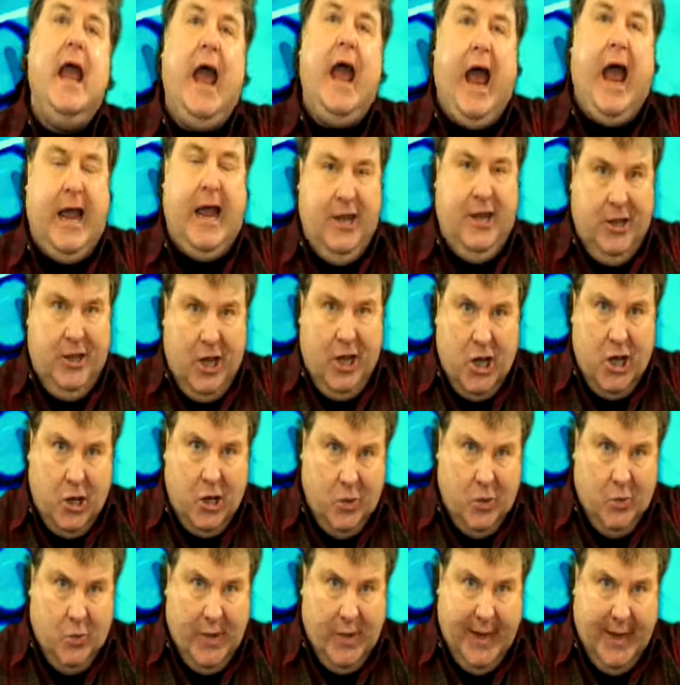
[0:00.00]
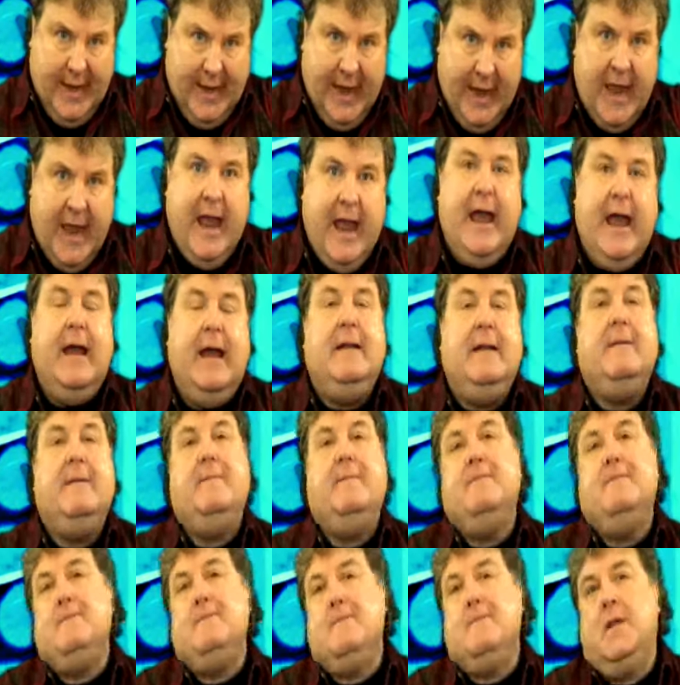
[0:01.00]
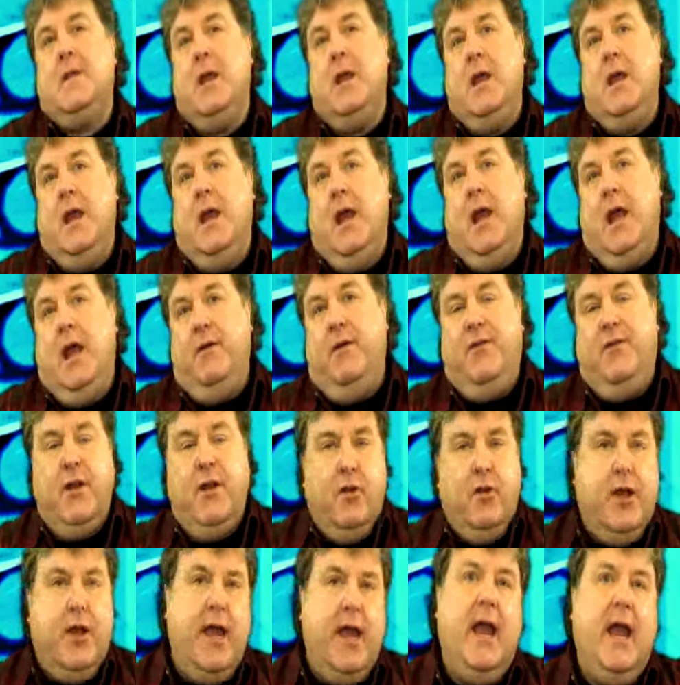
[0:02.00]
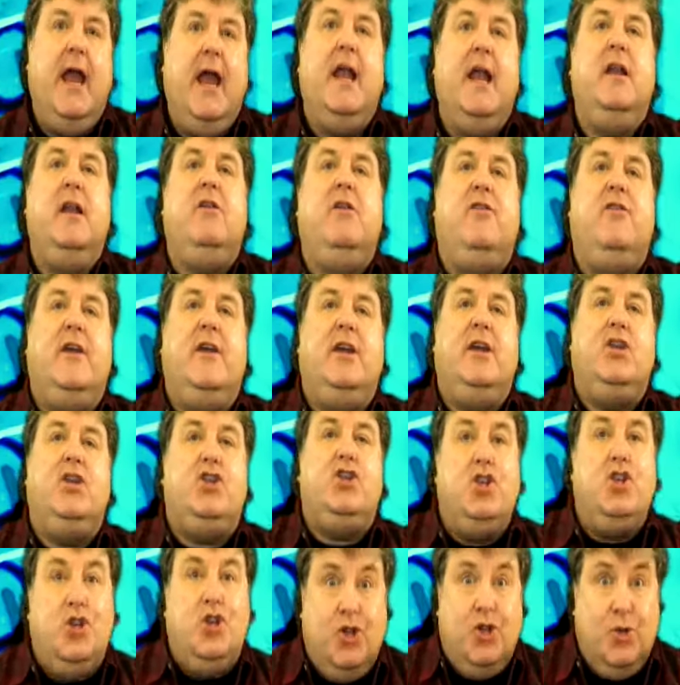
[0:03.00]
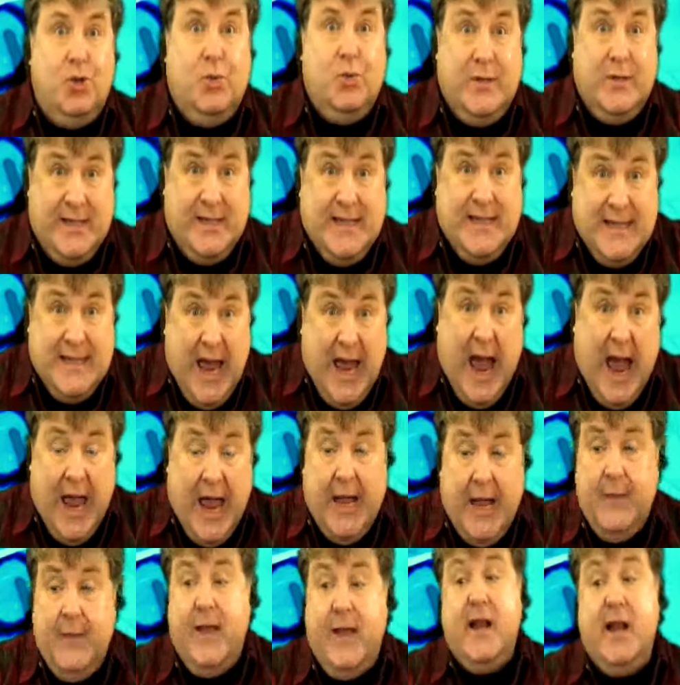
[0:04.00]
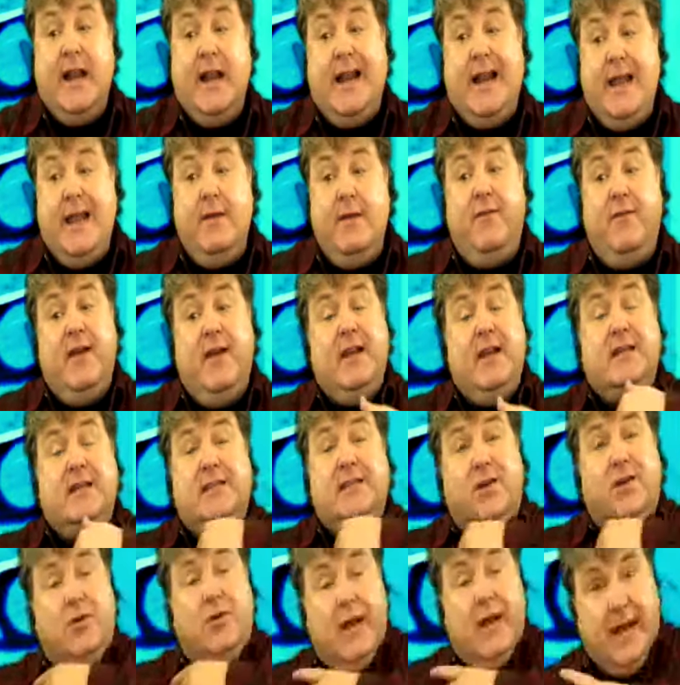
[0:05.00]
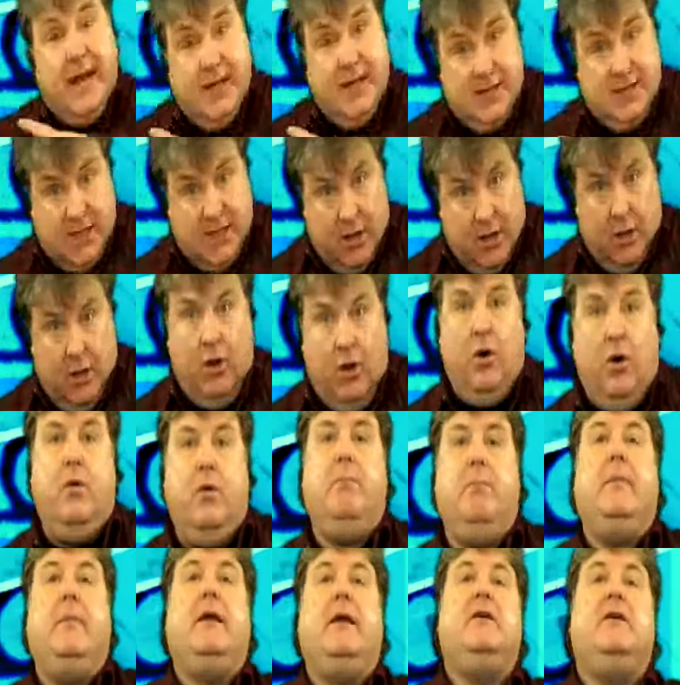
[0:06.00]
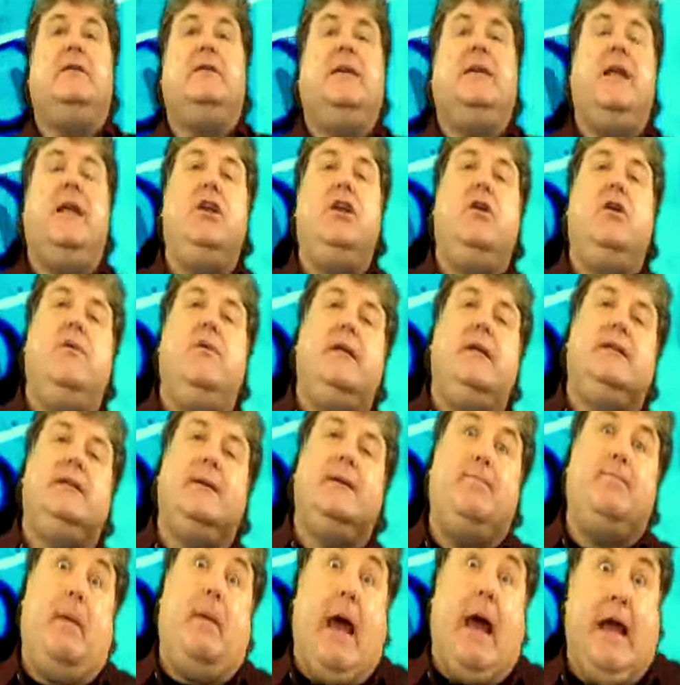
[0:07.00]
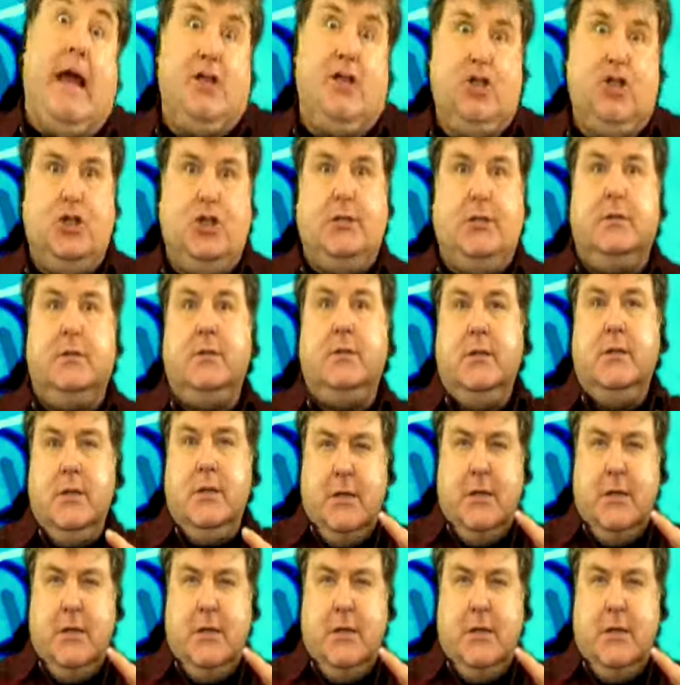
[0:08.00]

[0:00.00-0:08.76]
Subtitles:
and the whole week ahead. If you're looking at anything to do today, then leave it until later on, because then you're into passion,